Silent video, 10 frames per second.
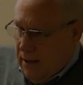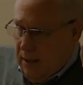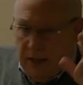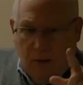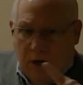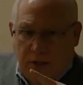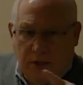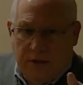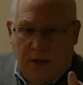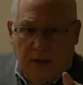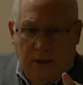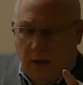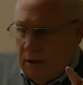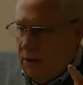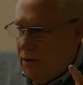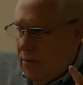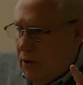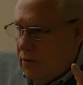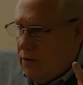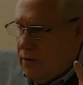Any questions on the
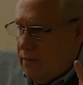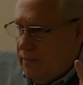remotes?